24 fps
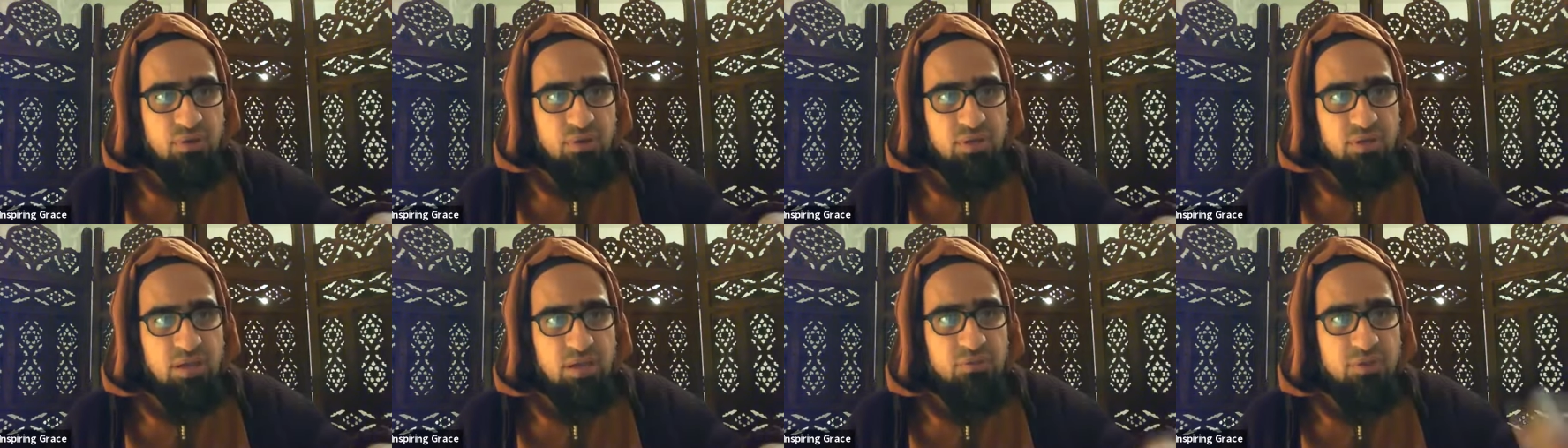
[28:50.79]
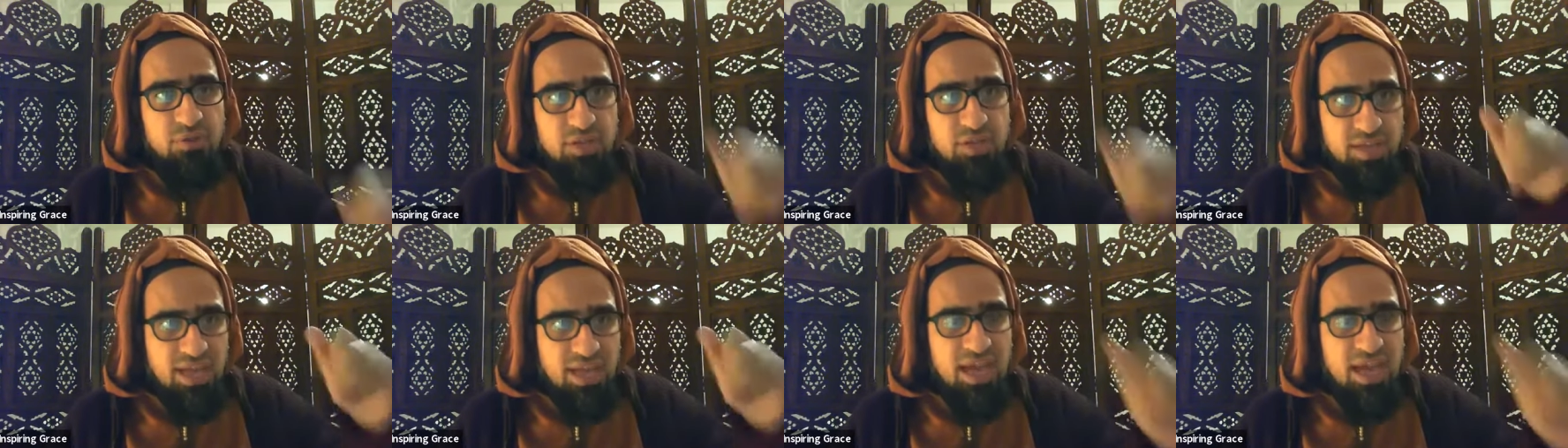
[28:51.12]
Yeah,
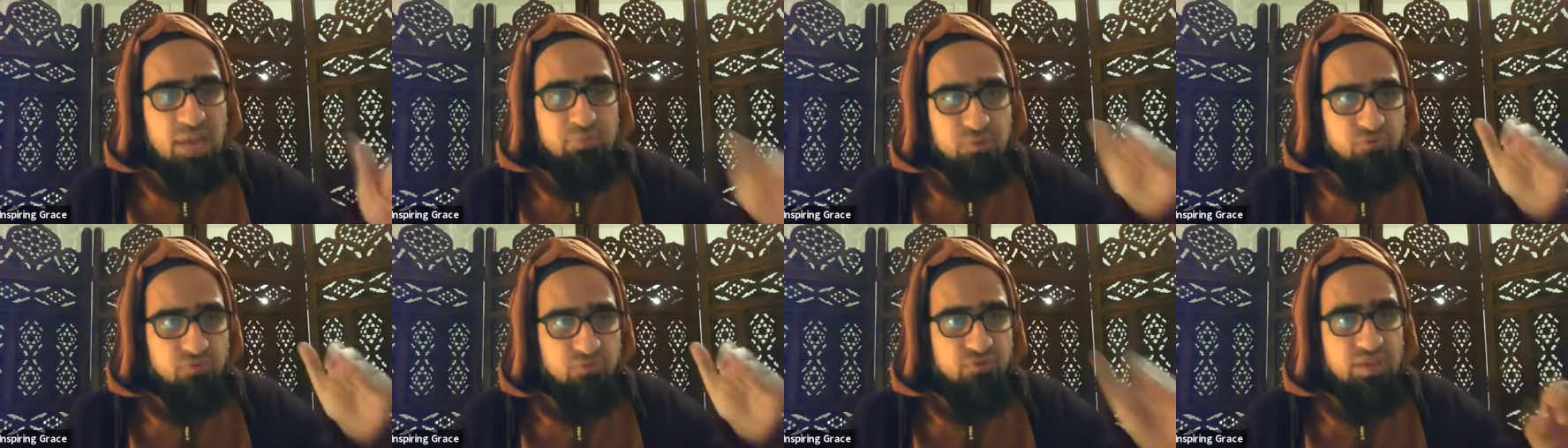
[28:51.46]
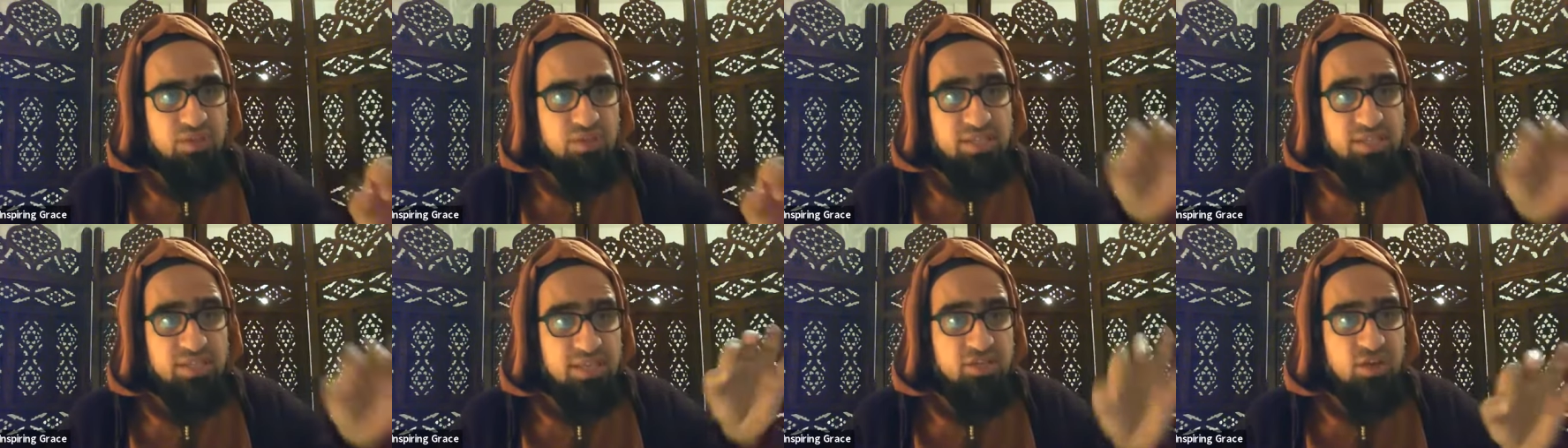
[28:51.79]
the types of
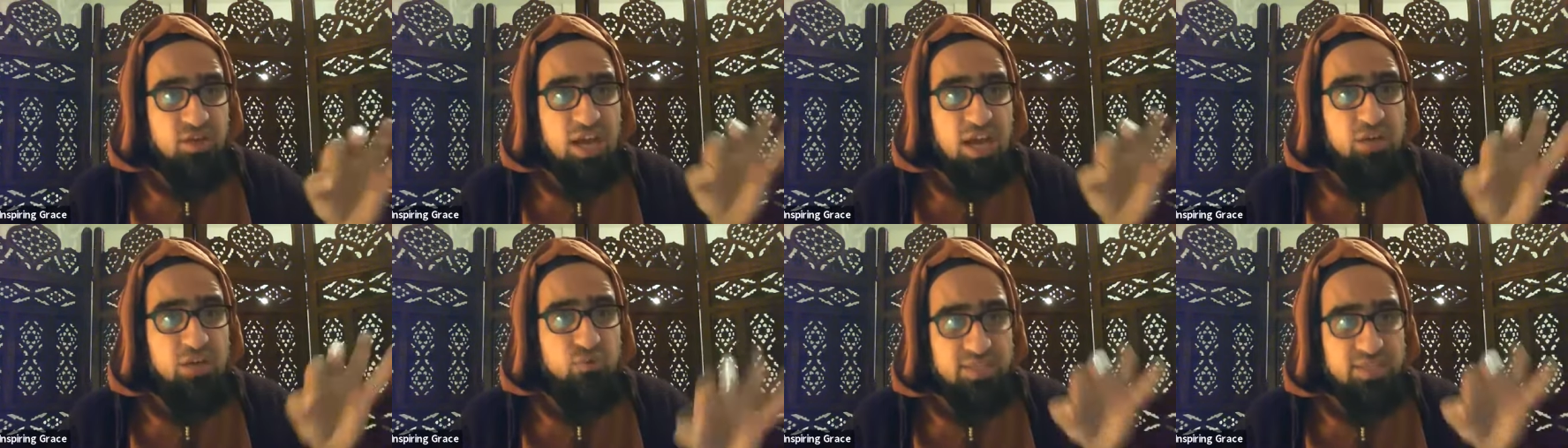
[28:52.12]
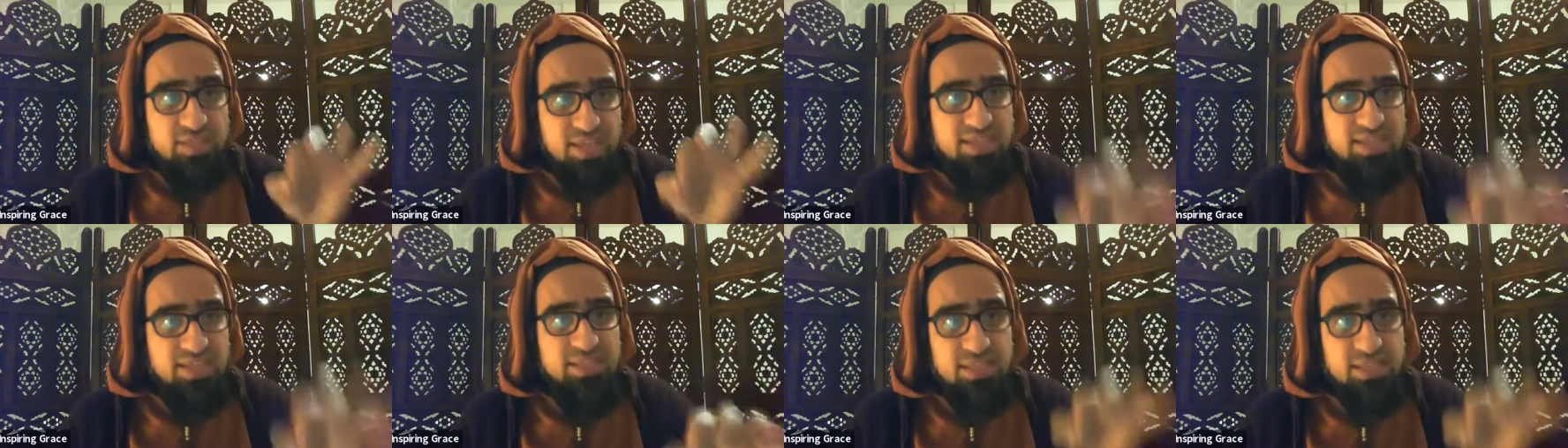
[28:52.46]
things. They tried to
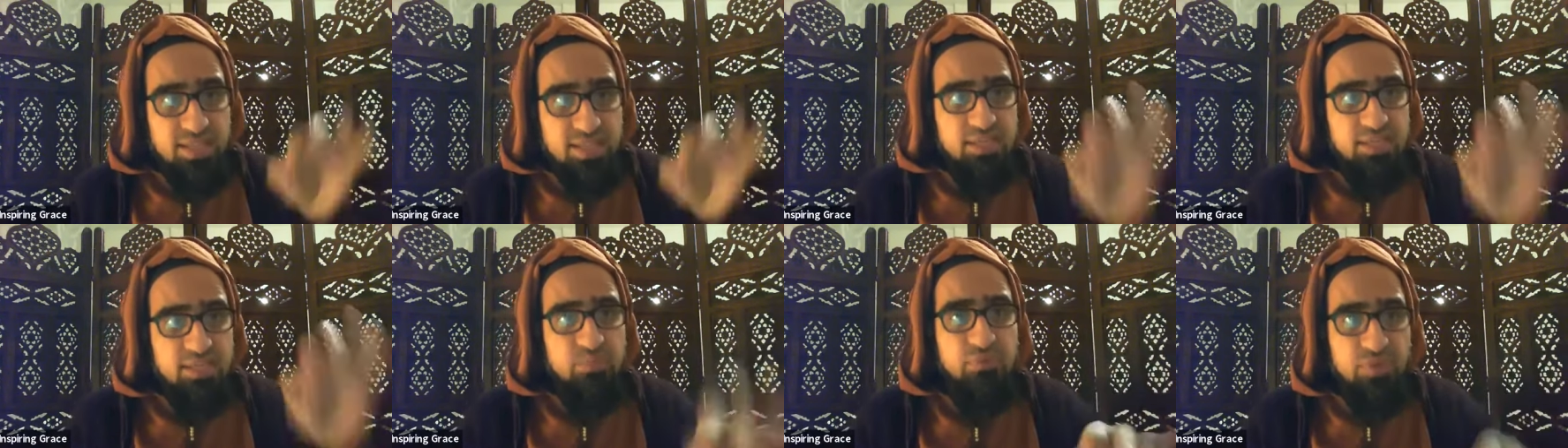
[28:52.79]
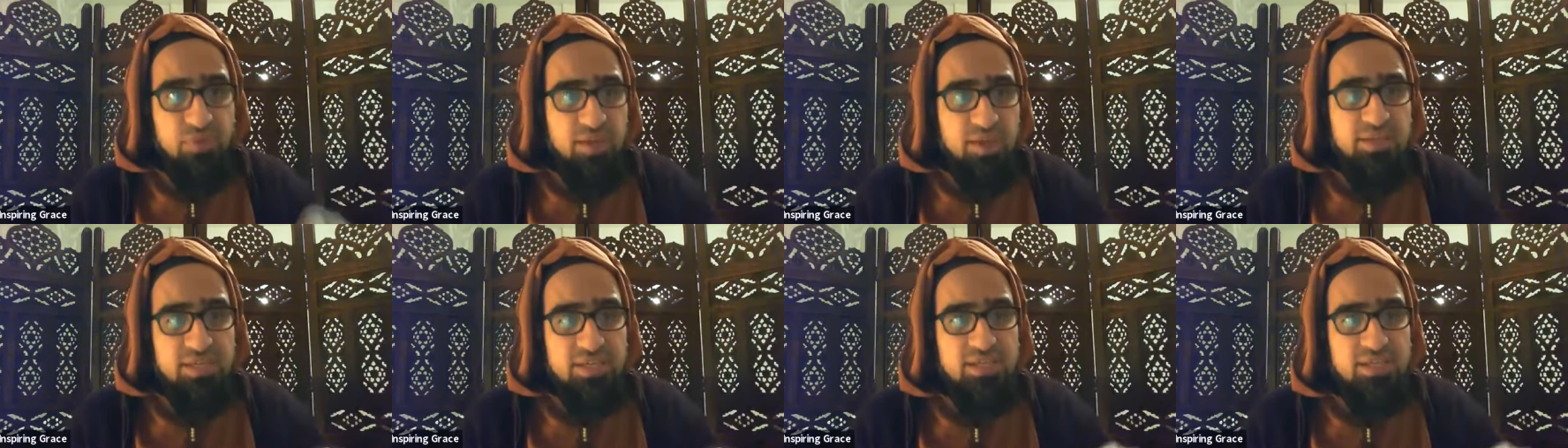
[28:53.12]
assassinate him
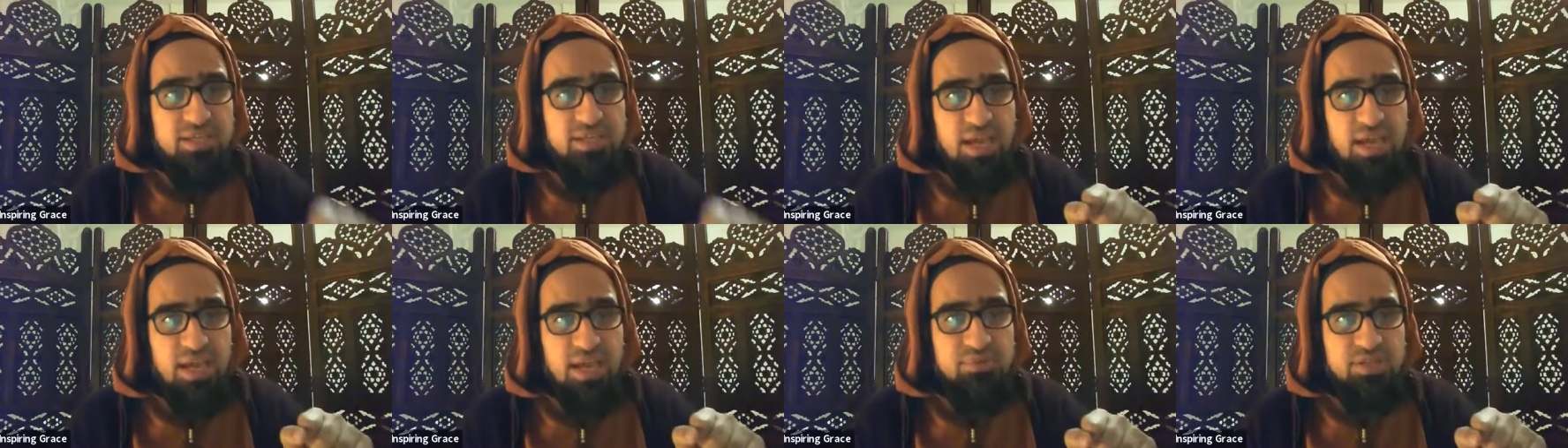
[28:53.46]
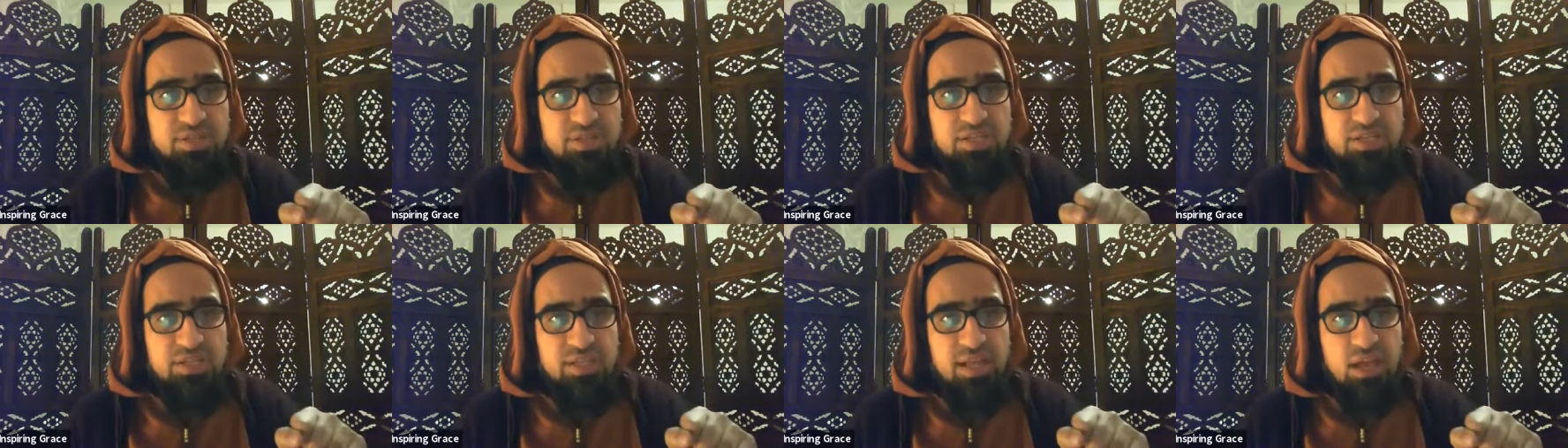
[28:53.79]
13 times
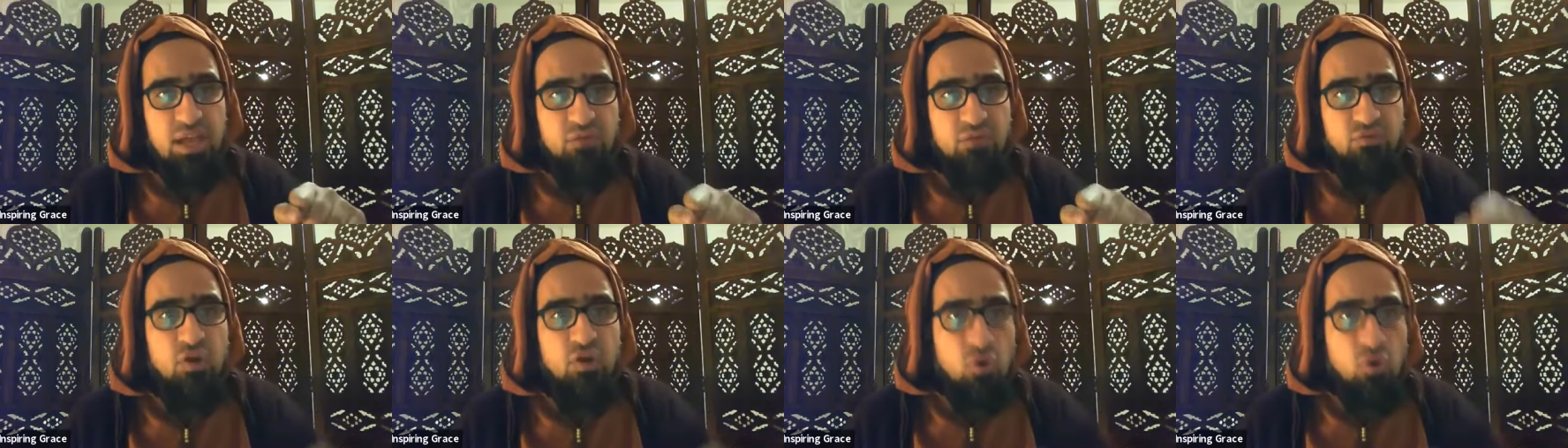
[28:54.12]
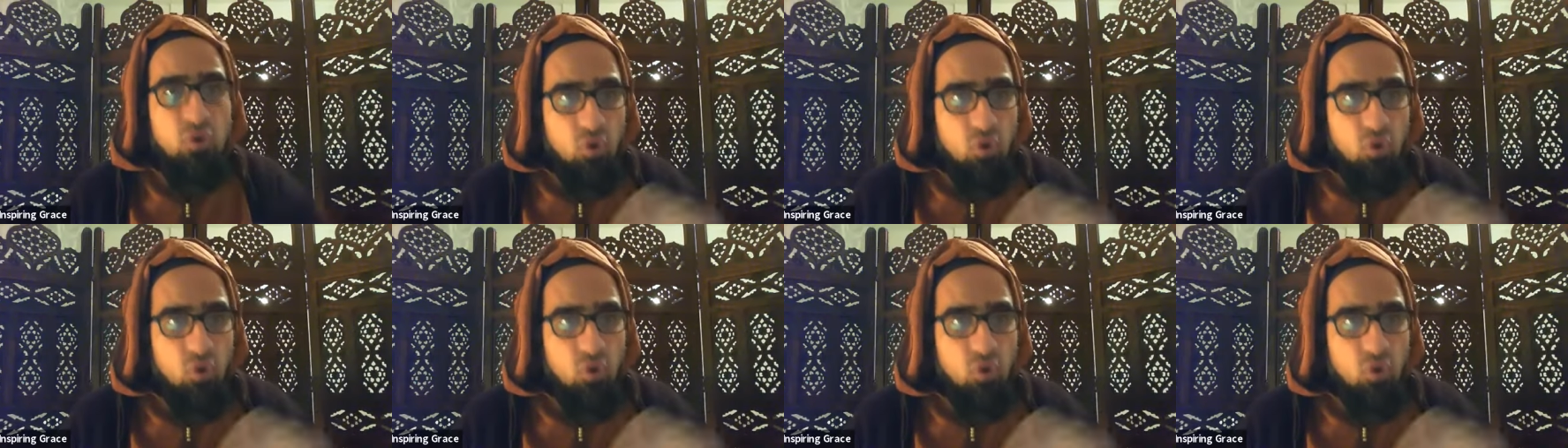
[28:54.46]
in his life.